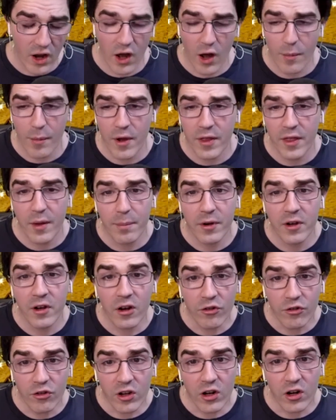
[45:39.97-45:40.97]
Um, and that
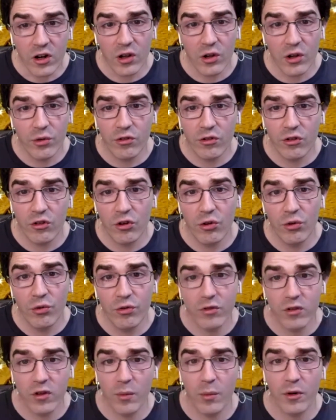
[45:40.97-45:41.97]
potentially includes
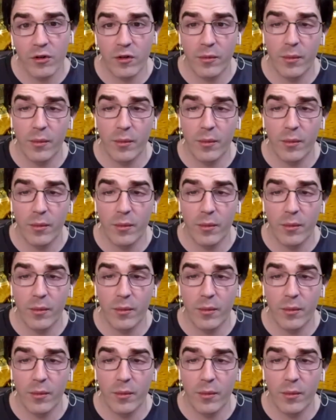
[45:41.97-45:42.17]
two summer